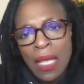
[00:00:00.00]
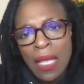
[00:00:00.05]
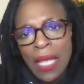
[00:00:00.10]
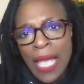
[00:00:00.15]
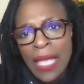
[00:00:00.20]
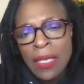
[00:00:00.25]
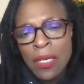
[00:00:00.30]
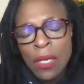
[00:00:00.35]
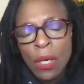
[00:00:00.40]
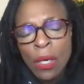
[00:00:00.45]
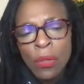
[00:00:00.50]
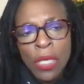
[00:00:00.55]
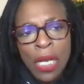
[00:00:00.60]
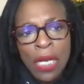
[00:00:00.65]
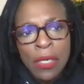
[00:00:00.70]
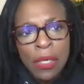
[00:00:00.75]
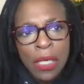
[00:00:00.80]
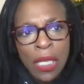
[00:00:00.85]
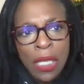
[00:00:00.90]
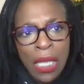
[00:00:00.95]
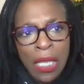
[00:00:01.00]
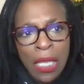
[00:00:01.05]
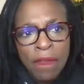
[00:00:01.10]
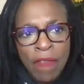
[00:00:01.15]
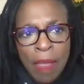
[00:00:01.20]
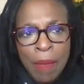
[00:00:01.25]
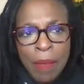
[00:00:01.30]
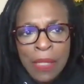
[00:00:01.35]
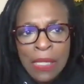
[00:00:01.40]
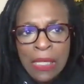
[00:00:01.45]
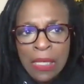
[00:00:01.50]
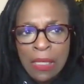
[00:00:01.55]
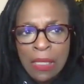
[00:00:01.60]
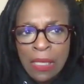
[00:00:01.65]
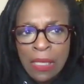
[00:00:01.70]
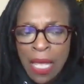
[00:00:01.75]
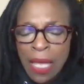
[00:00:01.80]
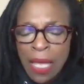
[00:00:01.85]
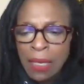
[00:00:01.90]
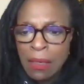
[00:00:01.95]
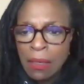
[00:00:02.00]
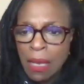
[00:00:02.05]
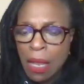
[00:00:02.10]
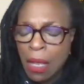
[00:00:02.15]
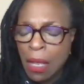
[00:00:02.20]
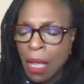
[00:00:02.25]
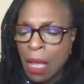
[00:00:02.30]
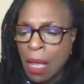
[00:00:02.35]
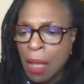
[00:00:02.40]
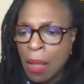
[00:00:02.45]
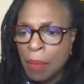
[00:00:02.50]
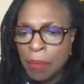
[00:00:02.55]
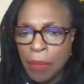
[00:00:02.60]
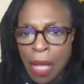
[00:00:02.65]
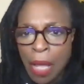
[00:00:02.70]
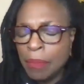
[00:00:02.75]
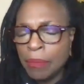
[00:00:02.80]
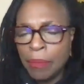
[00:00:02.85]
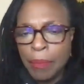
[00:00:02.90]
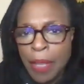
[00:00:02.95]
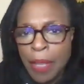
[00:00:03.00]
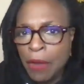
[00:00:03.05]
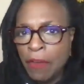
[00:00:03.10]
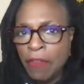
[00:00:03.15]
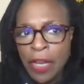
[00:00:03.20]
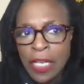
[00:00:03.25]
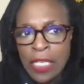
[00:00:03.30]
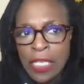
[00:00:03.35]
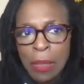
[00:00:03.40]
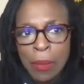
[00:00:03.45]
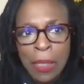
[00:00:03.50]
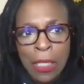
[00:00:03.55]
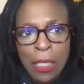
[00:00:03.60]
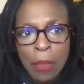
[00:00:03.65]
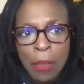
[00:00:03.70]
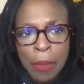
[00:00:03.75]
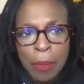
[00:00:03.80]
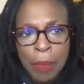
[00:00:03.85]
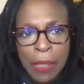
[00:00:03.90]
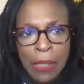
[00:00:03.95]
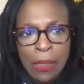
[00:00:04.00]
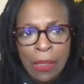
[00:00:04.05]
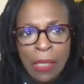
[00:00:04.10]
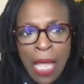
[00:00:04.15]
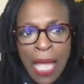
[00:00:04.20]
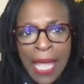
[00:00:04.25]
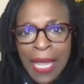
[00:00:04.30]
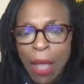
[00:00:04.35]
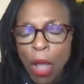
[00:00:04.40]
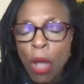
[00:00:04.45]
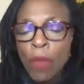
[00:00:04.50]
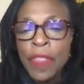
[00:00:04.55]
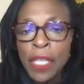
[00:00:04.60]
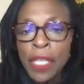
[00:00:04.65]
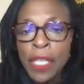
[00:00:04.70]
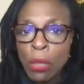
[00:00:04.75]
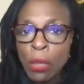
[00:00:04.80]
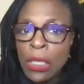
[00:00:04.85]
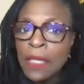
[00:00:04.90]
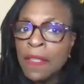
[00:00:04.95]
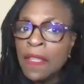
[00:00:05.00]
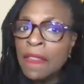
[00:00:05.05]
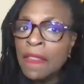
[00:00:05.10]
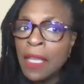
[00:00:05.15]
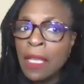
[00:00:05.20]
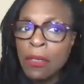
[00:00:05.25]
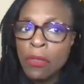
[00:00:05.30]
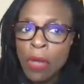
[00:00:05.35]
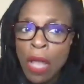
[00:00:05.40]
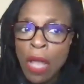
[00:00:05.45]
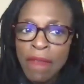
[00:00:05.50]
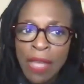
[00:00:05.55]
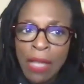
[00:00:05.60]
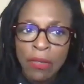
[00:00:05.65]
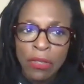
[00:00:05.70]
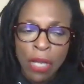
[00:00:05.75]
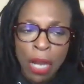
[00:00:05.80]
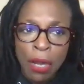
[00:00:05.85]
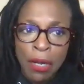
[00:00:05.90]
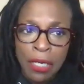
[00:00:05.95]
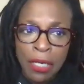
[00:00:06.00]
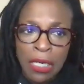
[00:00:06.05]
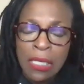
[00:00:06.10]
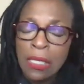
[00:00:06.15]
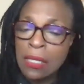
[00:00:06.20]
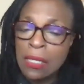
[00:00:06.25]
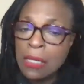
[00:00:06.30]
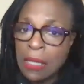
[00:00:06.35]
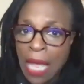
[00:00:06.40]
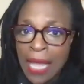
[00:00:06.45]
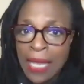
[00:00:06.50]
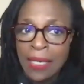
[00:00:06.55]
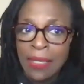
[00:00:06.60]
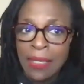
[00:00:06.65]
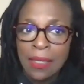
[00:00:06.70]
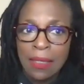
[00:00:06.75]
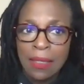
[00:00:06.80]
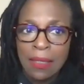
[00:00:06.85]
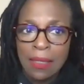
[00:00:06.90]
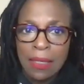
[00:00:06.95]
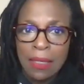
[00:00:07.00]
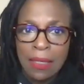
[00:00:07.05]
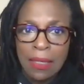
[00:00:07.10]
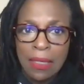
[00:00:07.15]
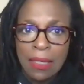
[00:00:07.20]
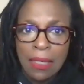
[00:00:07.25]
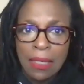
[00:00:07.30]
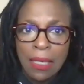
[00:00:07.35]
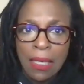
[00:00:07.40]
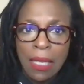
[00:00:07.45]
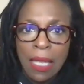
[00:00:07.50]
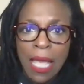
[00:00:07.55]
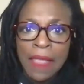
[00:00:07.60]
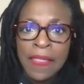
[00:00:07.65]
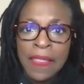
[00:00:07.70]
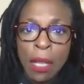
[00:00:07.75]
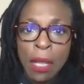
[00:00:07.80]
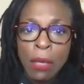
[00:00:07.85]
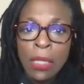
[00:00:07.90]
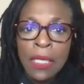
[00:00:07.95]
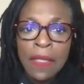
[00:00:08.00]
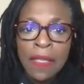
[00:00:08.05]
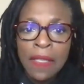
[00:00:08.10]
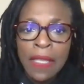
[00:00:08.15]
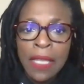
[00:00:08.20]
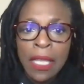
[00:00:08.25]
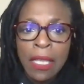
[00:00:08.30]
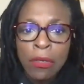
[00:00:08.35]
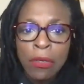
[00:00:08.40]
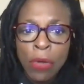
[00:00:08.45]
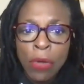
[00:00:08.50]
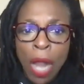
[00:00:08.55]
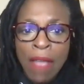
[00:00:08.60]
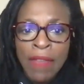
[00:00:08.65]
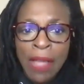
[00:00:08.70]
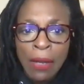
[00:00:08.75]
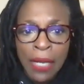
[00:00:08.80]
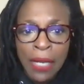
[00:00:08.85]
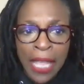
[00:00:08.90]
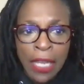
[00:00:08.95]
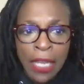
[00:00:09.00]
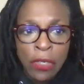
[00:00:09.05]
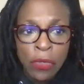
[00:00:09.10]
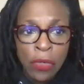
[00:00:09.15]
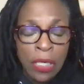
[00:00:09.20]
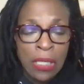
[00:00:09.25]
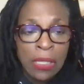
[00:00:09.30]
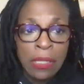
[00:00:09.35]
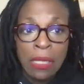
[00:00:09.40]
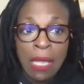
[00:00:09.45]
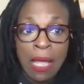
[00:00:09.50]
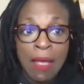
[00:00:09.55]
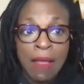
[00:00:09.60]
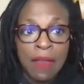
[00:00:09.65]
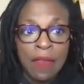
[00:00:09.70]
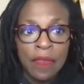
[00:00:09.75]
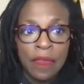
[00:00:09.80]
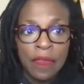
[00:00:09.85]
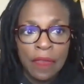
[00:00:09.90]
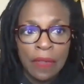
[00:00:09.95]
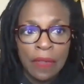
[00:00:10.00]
And, you know, Dr. King famously said, I'm paraphrasing him a little bit, but light, the only thing that can drive out darkness is light. And the only thing that can drive out hatred is love.